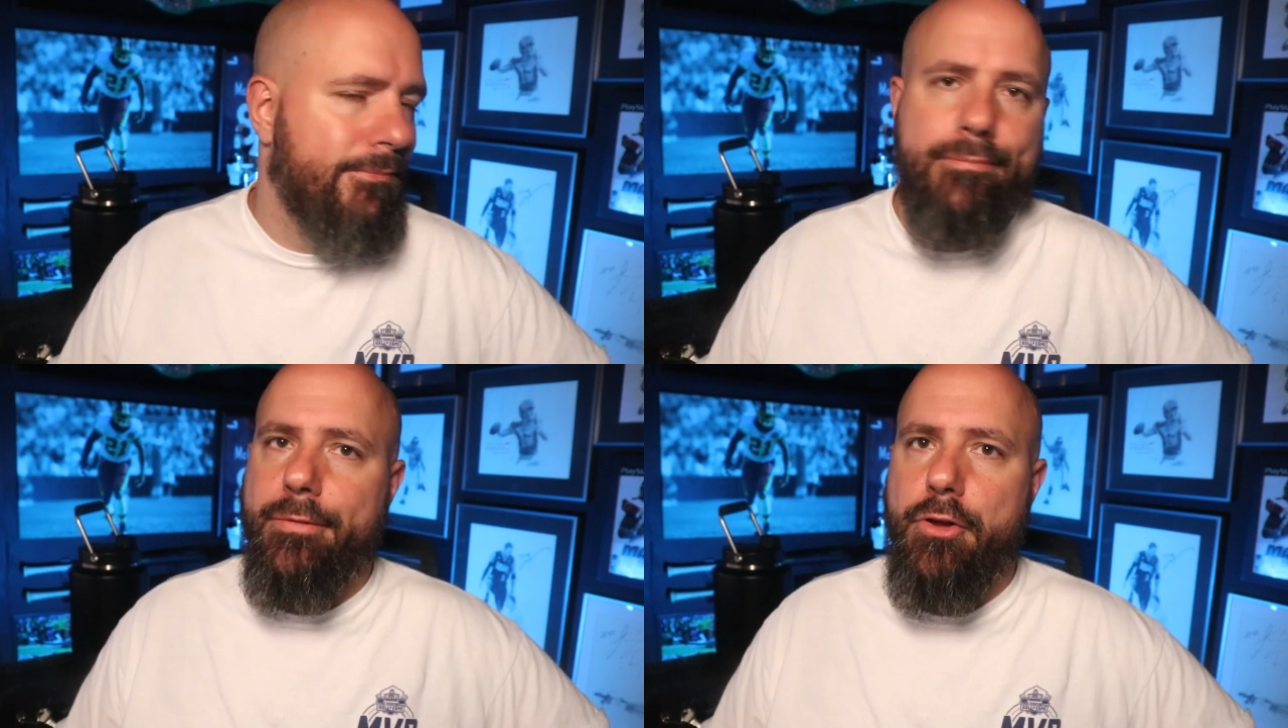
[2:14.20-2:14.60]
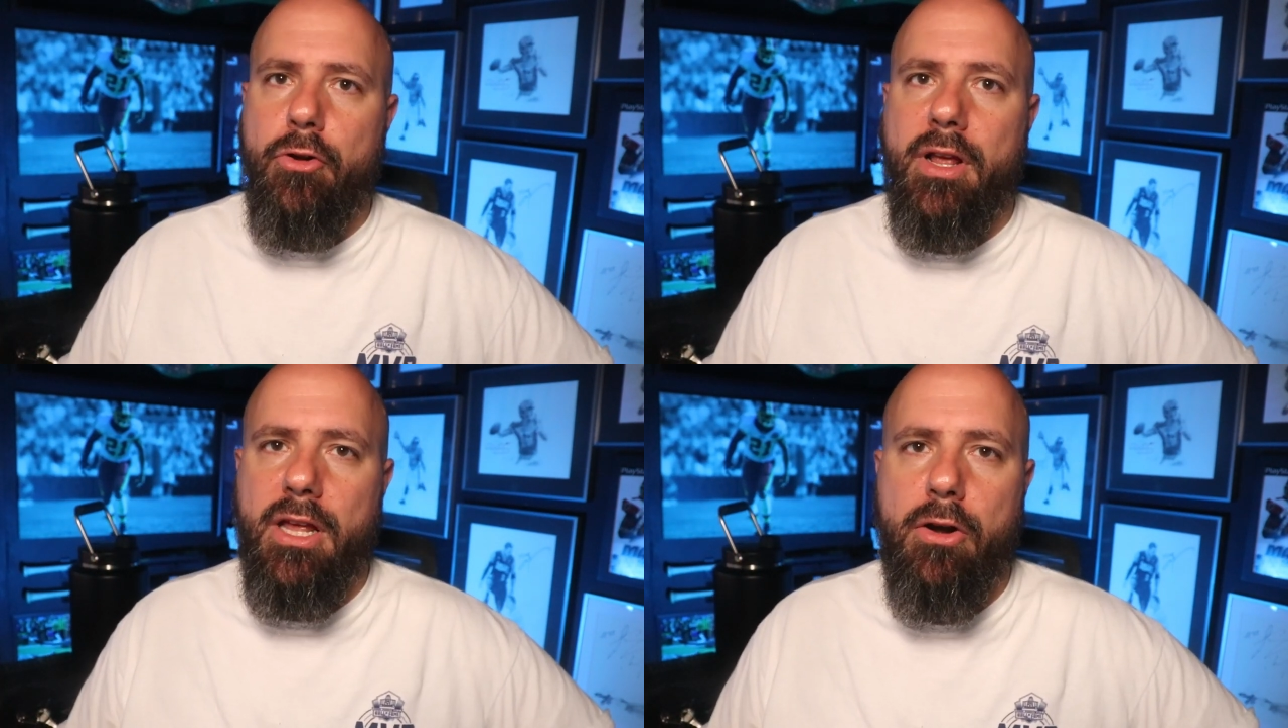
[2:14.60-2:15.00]
you're going
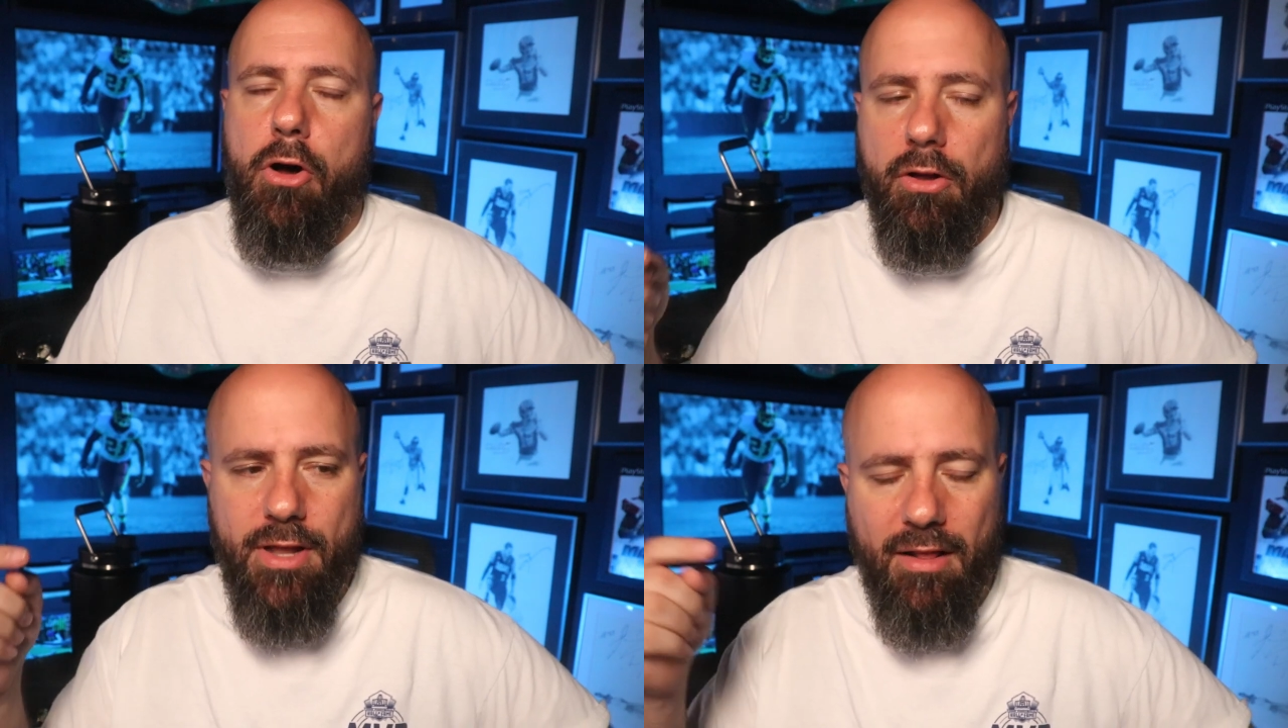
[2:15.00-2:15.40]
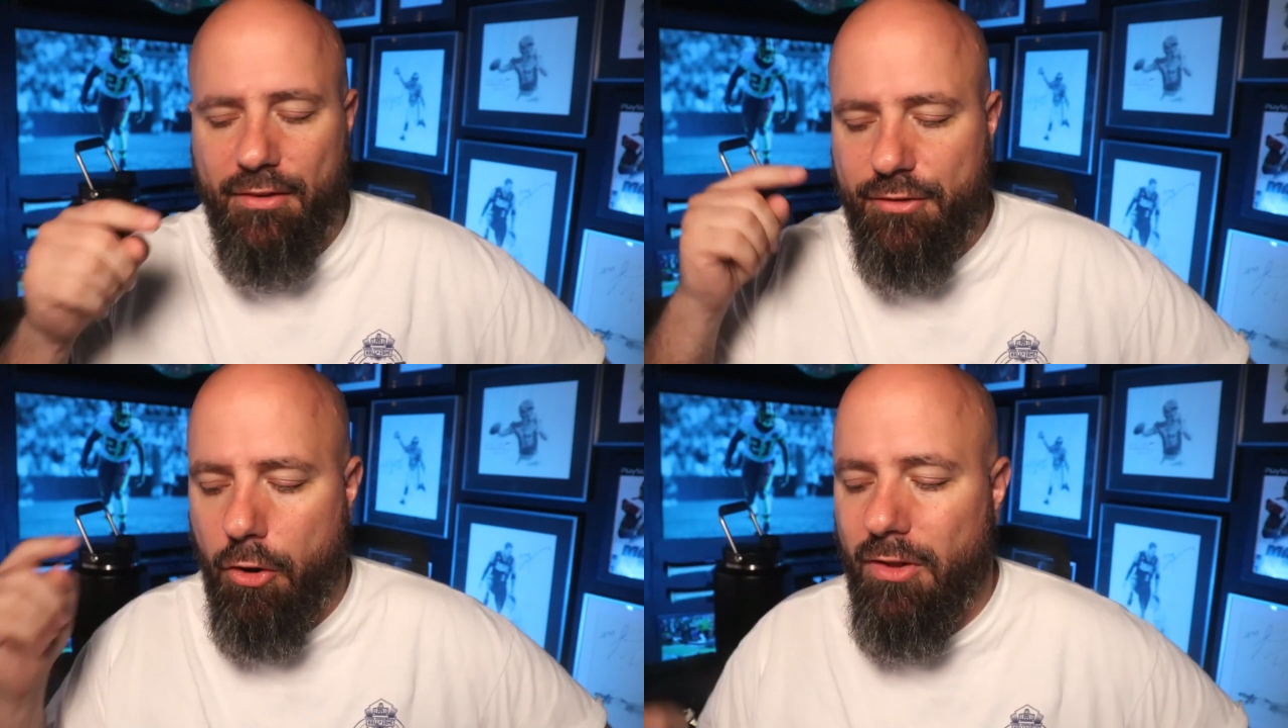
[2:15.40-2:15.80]
to get it all. Now
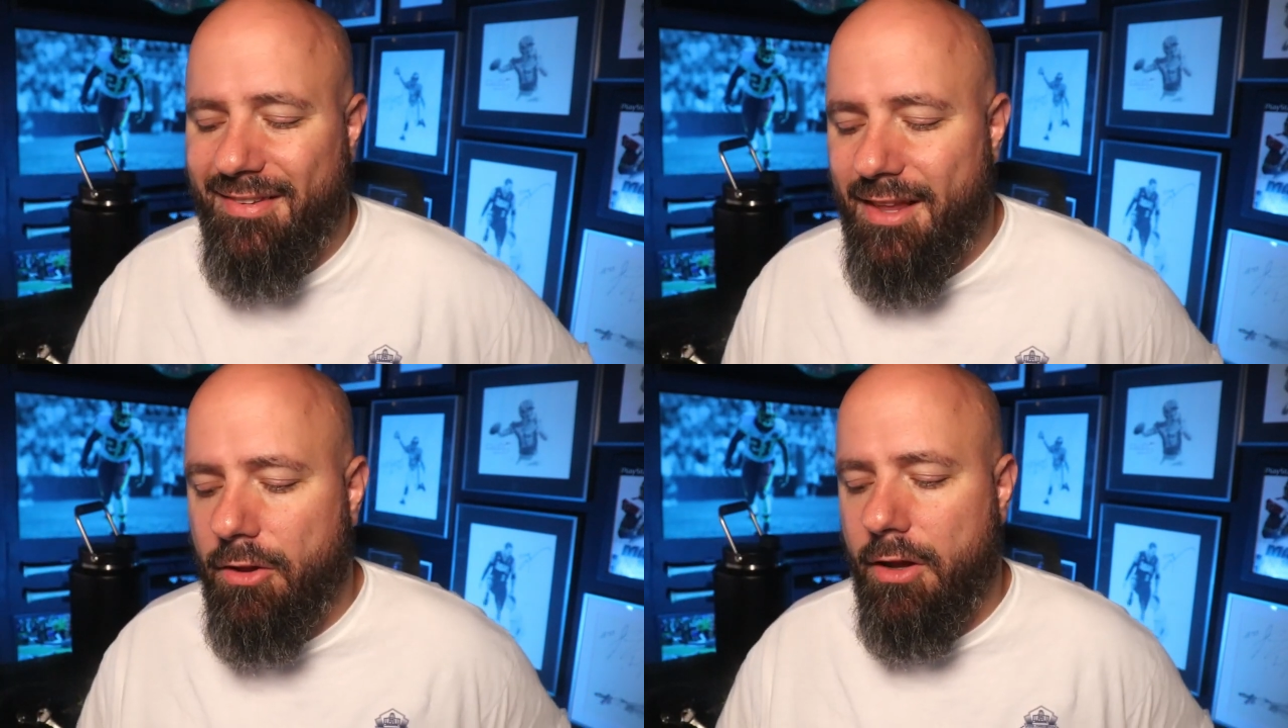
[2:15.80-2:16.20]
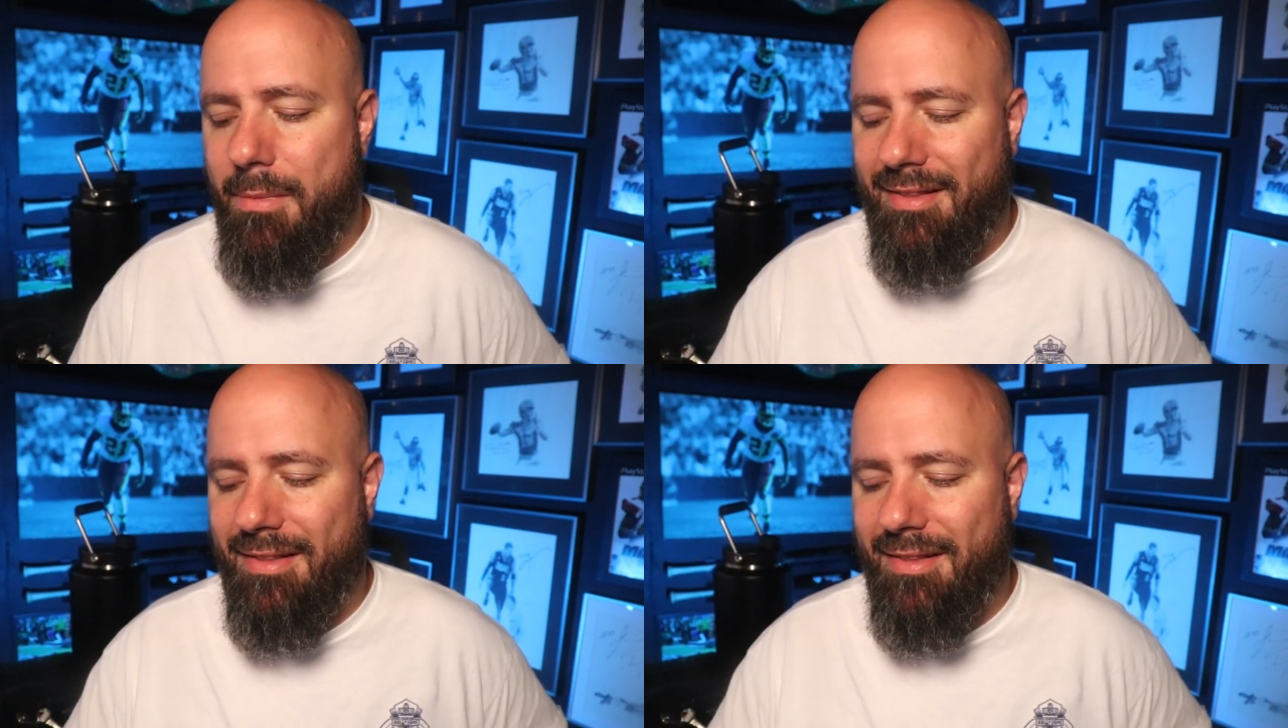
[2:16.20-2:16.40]
let's go. Let's take a look at my